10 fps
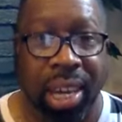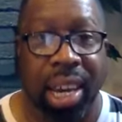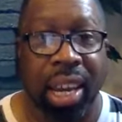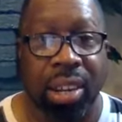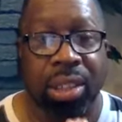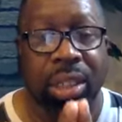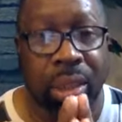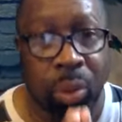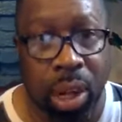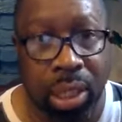Here's
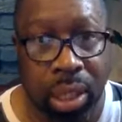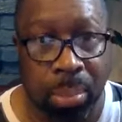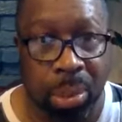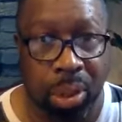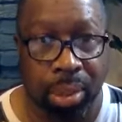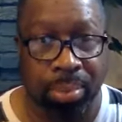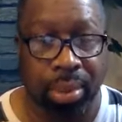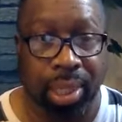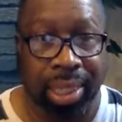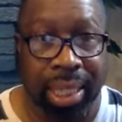what is important.
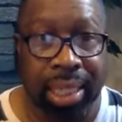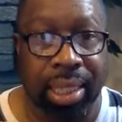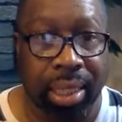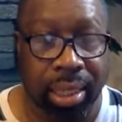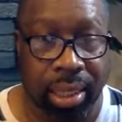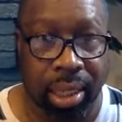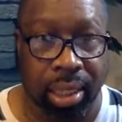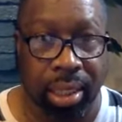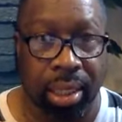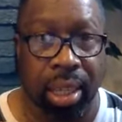This is a
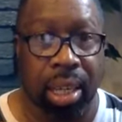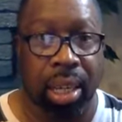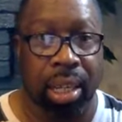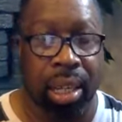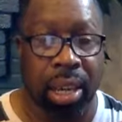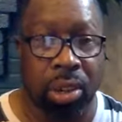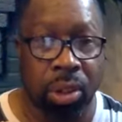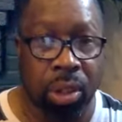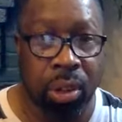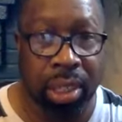season that
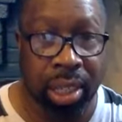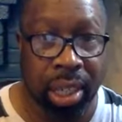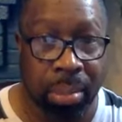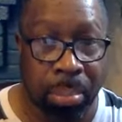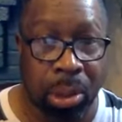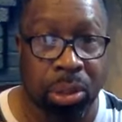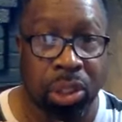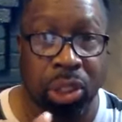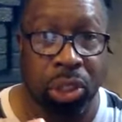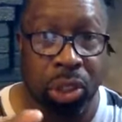you're going to give birth
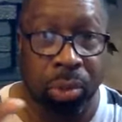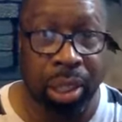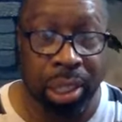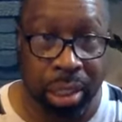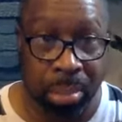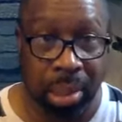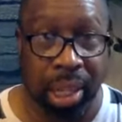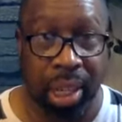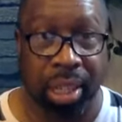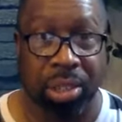to your original
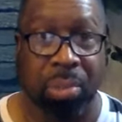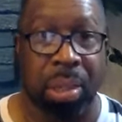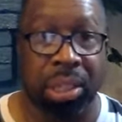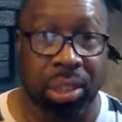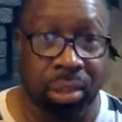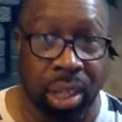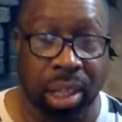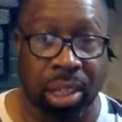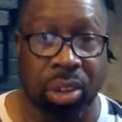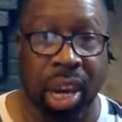plan. You've been
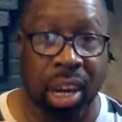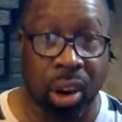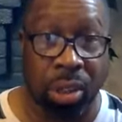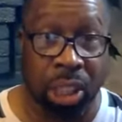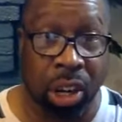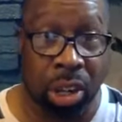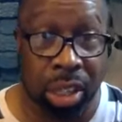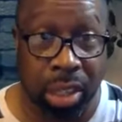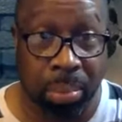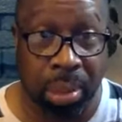struggling. You had
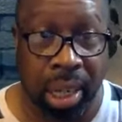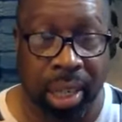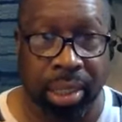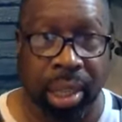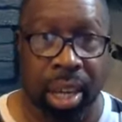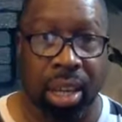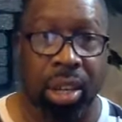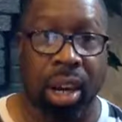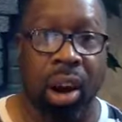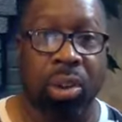alternative plans.
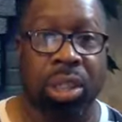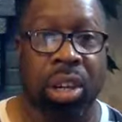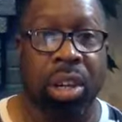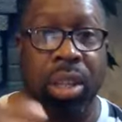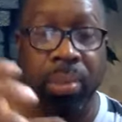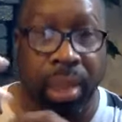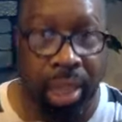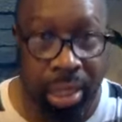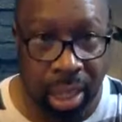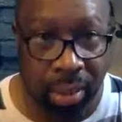You had alternative
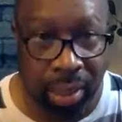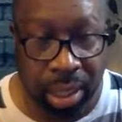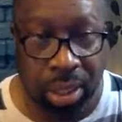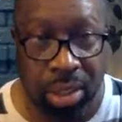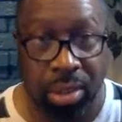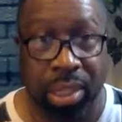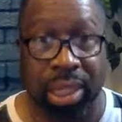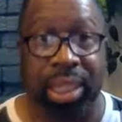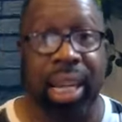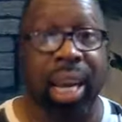things given to you,
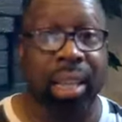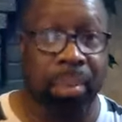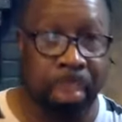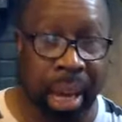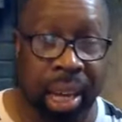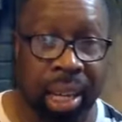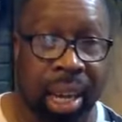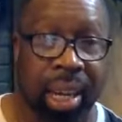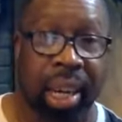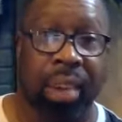just like Laban
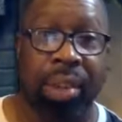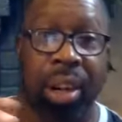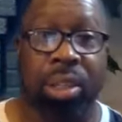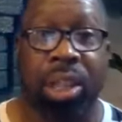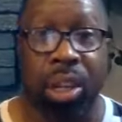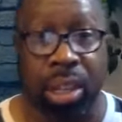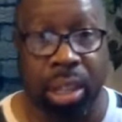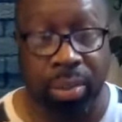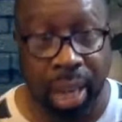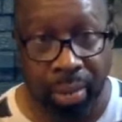gave an
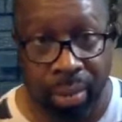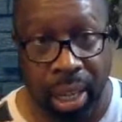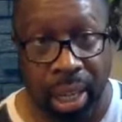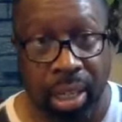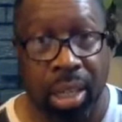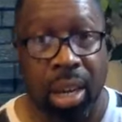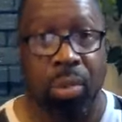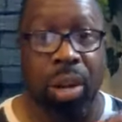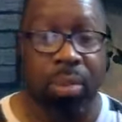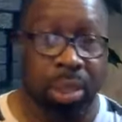alternative, gave Leah
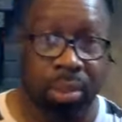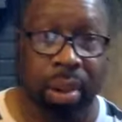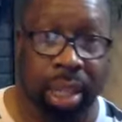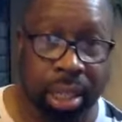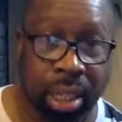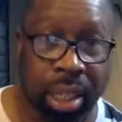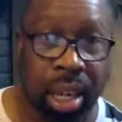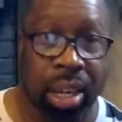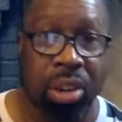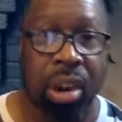when it was Rachel.
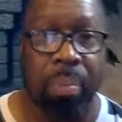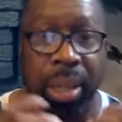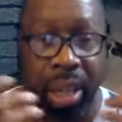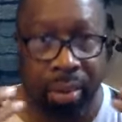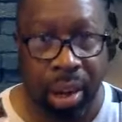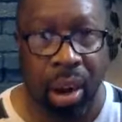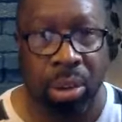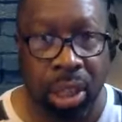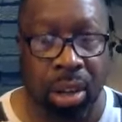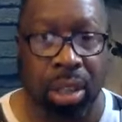You have been given
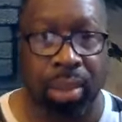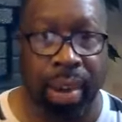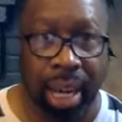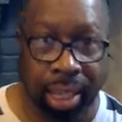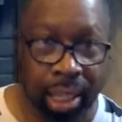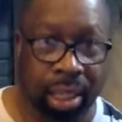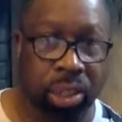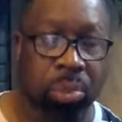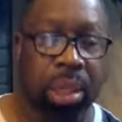alternative ideas.